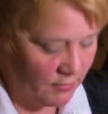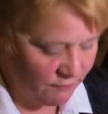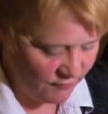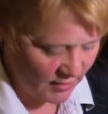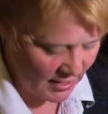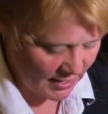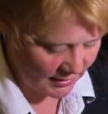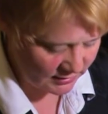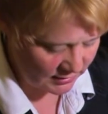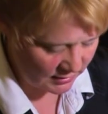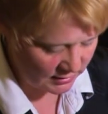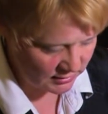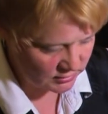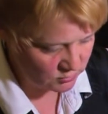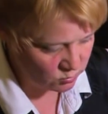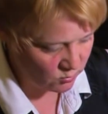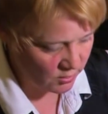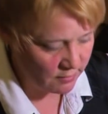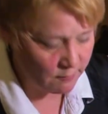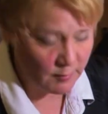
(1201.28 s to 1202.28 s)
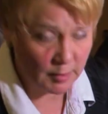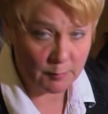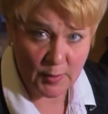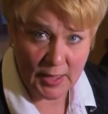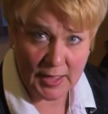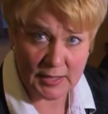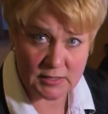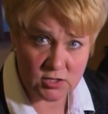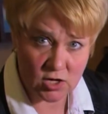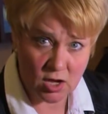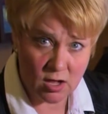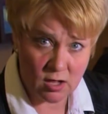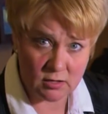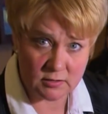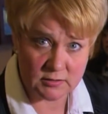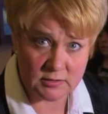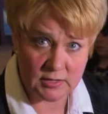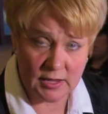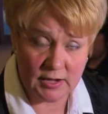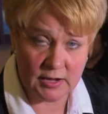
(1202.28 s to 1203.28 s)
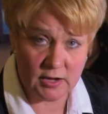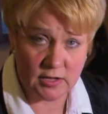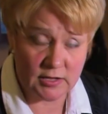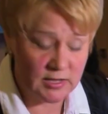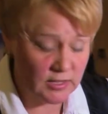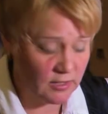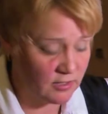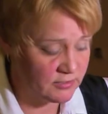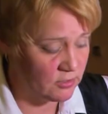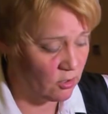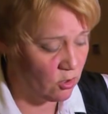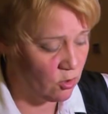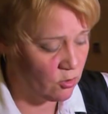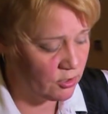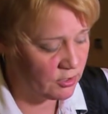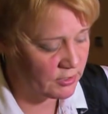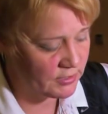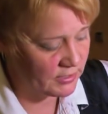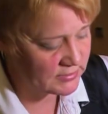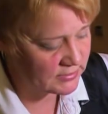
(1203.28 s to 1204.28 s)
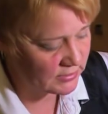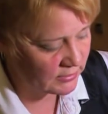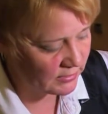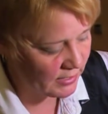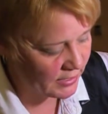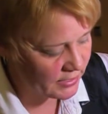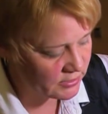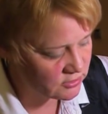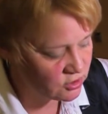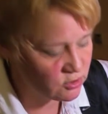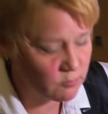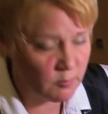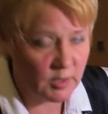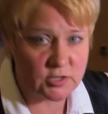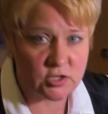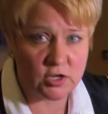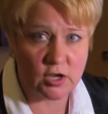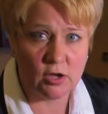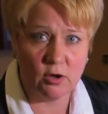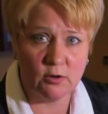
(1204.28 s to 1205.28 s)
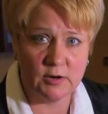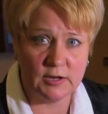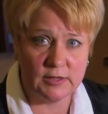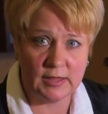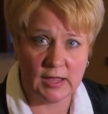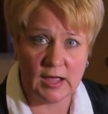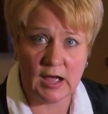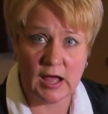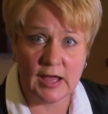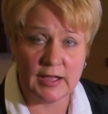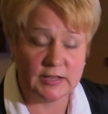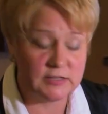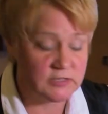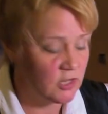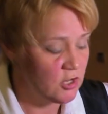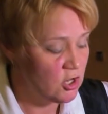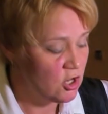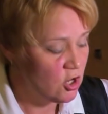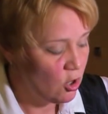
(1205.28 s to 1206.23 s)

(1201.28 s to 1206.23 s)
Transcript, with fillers: the fact that he's one of my pet dogs and it, his owner doesn't like too much coat in the eyes,